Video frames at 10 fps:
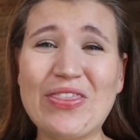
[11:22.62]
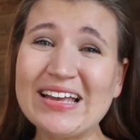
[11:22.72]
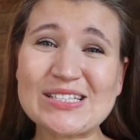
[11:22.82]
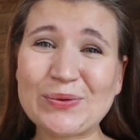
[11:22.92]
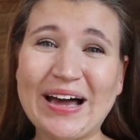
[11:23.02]

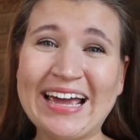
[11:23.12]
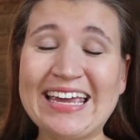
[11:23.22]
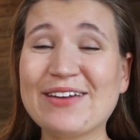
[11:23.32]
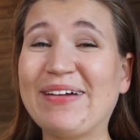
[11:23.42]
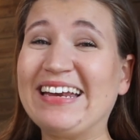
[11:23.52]
That's
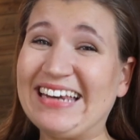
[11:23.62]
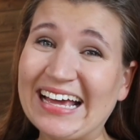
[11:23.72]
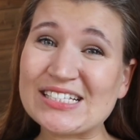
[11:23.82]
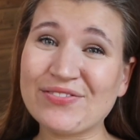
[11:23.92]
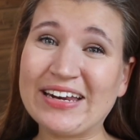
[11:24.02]
why in my
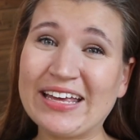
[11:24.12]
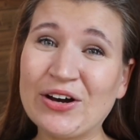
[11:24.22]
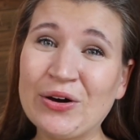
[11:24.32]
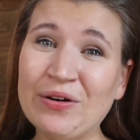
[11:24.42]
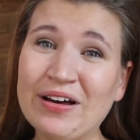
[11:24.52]
next
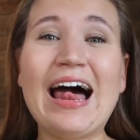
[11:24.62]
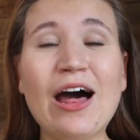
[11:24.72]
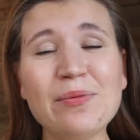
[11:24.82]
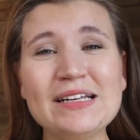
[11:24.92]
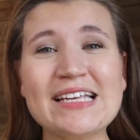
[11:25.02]
video,
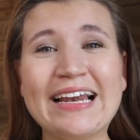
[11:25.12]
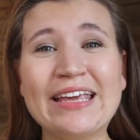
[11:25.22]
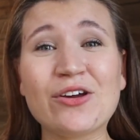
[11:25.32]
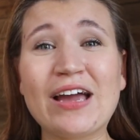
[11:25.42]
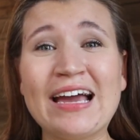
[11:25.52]
I'll be
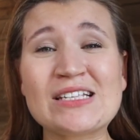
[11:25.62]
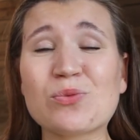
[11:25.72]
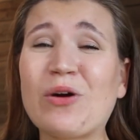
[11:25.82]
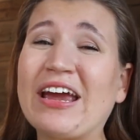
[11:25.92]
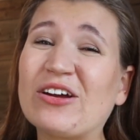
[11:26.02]
telling you guys
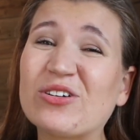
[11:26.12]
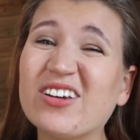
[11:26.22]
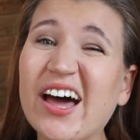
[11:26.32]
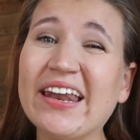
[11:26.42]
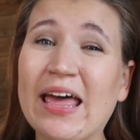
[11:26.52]
why you're
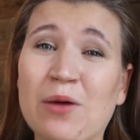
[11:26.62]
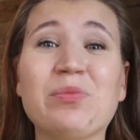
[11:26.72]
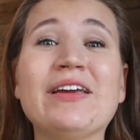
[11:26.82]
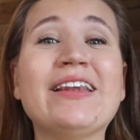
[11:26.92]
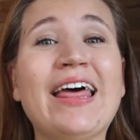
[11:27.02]
not
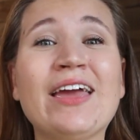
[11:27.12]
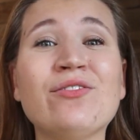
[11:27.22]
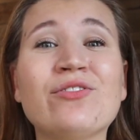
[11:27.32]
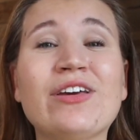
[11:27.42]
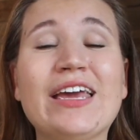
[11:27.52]
happy in life
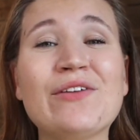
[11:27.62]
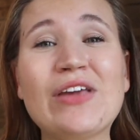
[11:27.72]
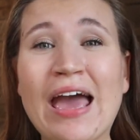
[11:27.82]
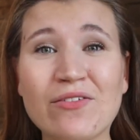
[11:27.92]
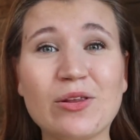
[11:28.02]
if
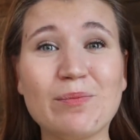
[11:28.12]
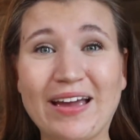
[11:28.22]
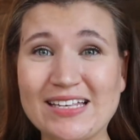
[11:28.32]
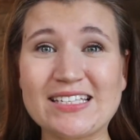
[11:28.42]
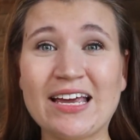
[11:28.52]
you have the
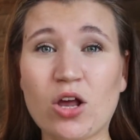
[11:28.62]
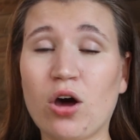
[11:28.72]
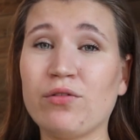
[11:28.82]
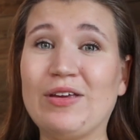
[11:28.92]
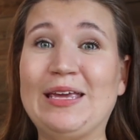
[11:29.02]
mindset
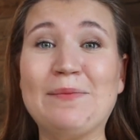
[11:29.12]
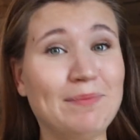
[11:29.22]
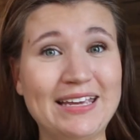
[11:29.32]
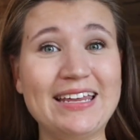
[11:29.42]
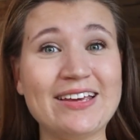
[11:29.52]
of
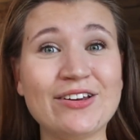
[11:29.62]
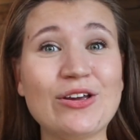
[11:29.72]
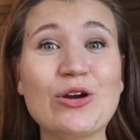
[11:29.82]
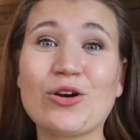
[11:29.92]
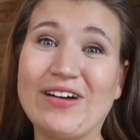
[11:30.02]
immediate
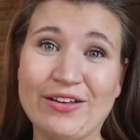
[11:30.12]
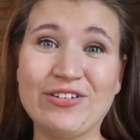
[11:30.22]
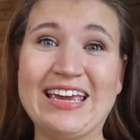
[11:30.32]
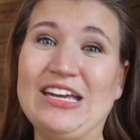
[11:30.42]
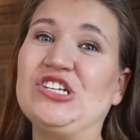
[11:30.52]

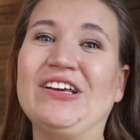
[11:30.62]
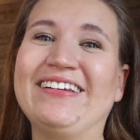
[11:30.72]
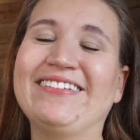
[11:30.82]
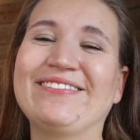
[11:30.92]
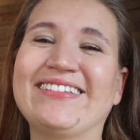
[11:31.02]

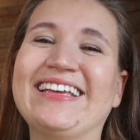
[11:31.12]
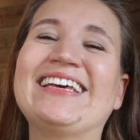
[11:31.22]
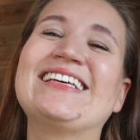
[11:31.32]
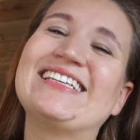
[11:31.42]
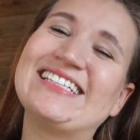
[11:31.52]

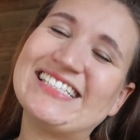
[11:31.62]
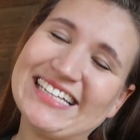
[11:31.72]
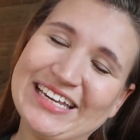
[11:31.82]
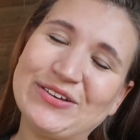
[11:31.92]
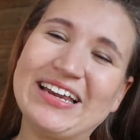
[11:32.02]
gratification.
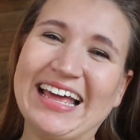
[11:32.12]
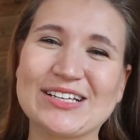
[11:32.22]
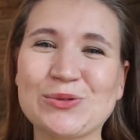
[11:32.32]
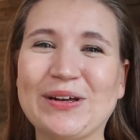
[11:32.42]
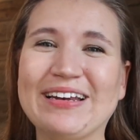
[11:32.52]
See you in the
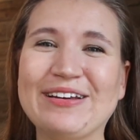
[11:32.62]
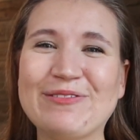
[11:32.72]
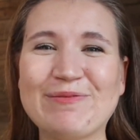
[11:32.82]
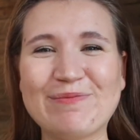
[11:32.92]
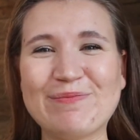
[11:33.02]
next
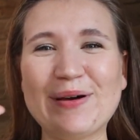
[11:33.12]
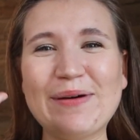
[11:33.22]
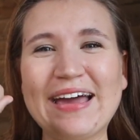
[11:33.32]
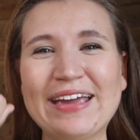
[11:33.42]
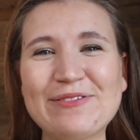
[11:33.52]
one.
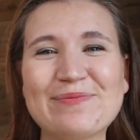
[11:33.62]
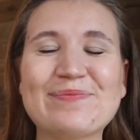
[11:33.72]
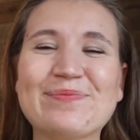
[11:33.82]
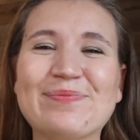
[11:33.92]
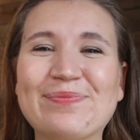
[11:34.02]
Bye
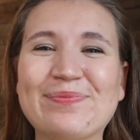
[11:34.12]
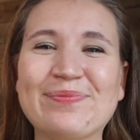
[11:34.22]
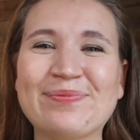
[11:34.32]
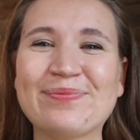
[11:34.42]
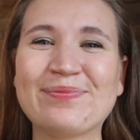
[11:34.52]
bye!